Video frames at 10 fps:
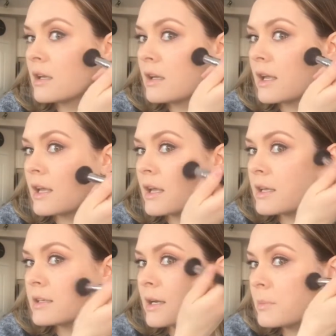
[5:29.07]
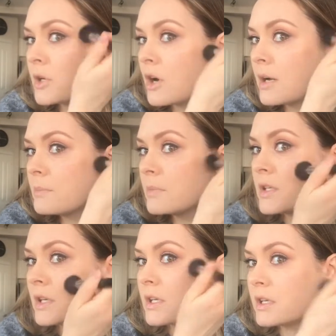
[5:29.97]
And I'm not
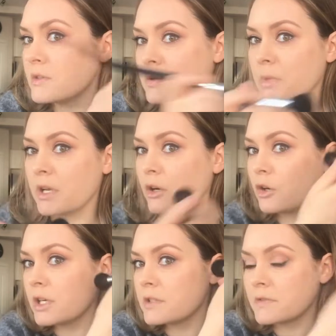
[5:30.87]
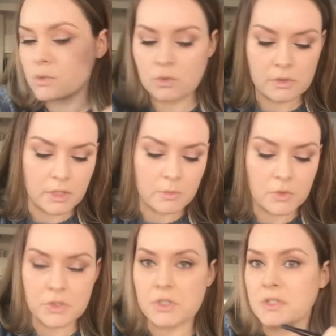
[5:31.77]
gonna use big aggressive swirling
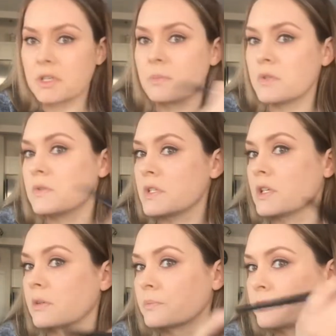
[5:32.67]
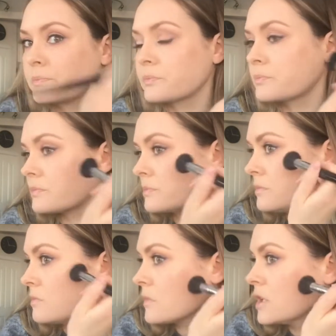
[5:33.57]
motions. I'm using
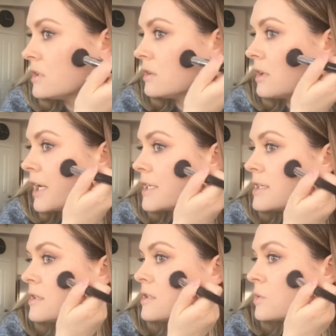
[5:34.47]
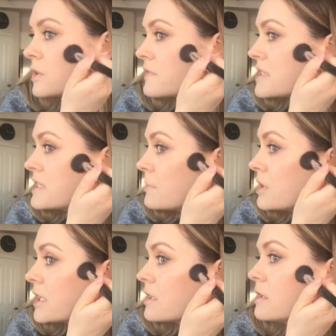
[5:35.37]
light sort of
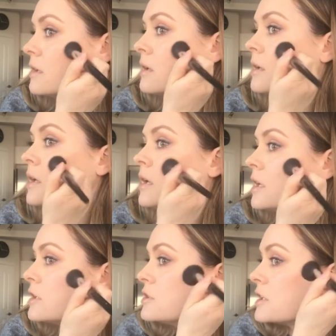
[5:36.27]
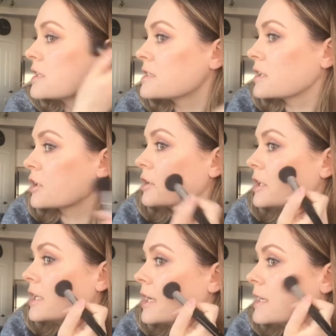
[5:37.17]
stippling just to
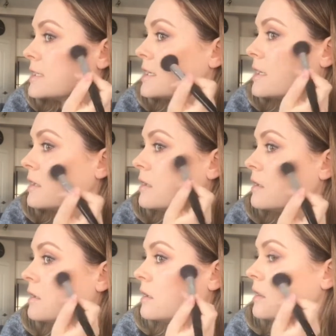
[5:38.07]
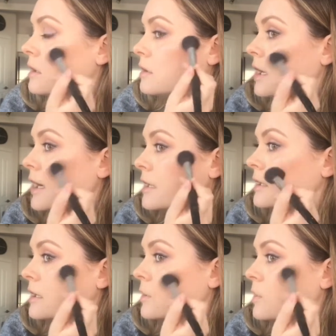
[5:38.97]
create the line
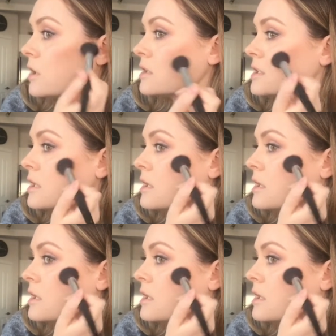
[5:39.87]
that I want.